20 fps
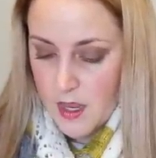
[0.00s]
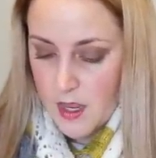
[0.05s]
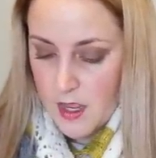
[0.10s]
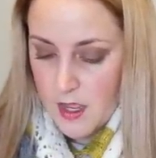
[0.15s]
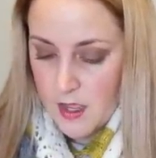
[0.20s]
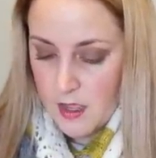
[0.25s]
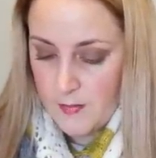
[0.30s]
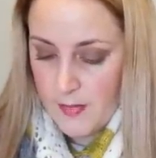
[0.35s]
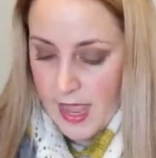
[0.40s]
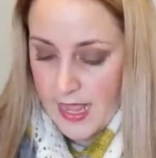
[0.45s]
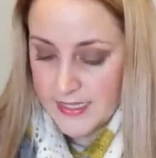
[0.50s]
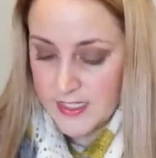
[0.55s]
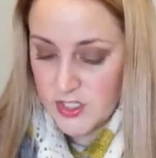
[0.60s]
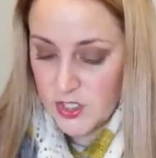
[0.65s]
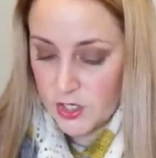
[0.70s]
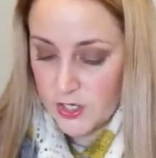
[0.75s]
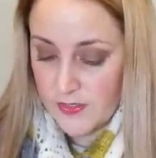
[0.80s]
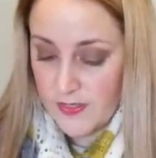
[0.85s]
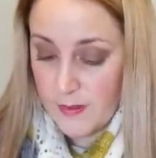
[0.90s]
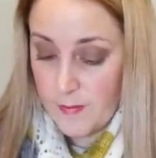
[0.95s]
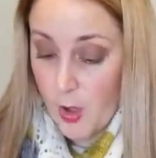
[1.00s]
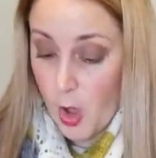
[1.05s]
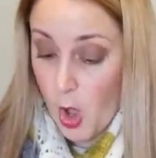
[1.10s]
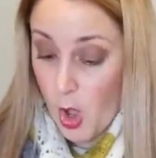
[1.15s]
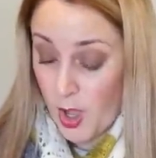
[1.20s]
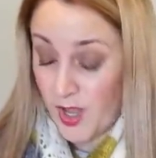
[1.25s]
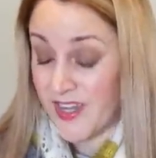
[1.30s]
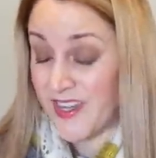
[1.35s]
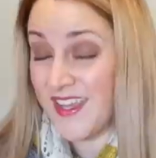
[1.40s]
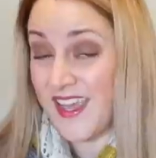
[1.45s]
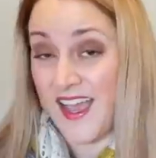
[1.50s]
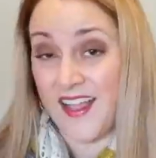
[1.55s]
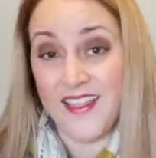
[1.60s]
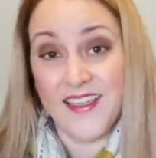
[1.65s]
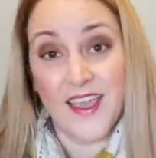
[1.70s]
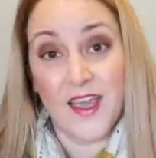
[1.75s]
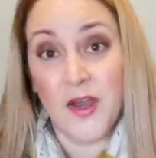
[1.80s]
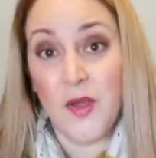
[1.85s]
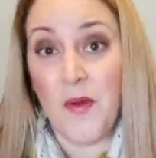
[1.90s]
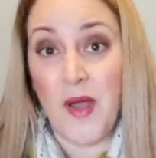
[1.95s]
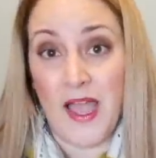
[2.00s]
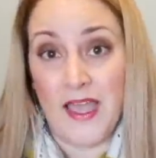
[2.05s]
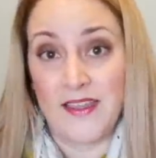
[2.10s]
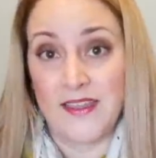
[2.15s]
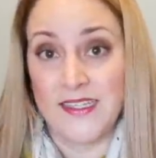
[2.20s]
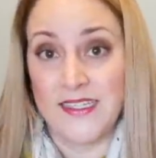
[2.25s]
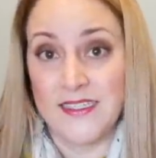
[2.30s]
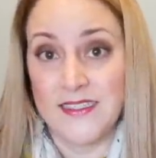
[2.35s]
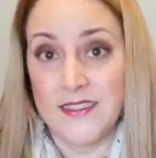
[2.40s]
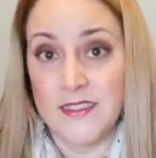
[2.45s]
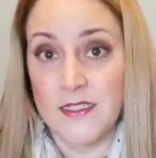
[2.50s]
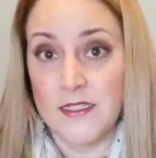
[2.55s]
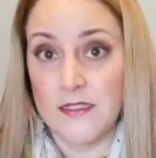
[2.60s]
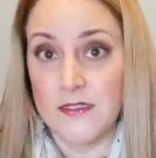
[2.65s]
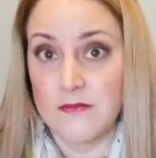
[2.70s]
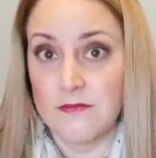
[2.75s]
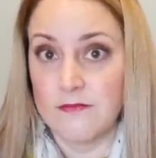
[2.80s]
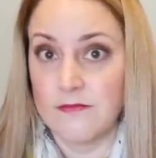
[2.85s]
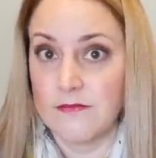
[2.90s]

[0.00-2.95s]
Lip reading: I started them on Galliano Island,